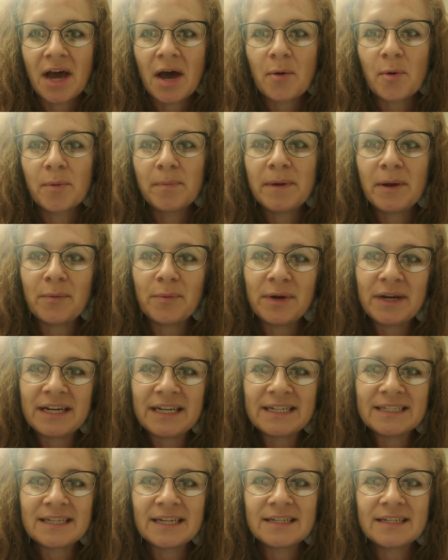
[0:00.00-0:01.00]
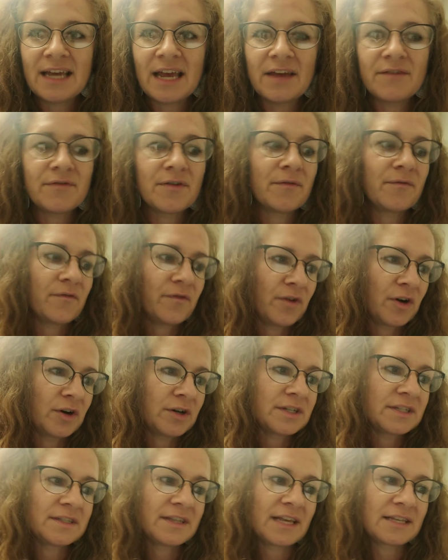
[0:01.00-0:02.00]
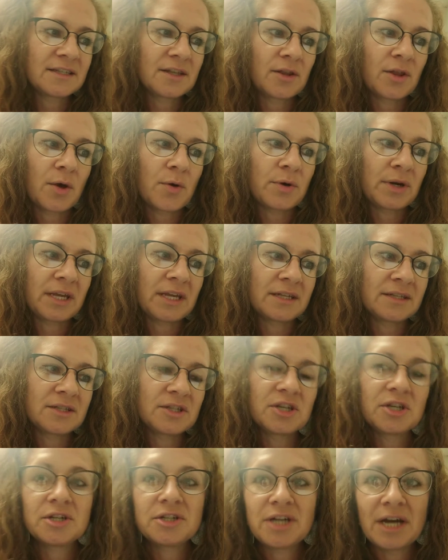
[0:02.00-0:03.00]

I will be reading today from 1 Thessalonians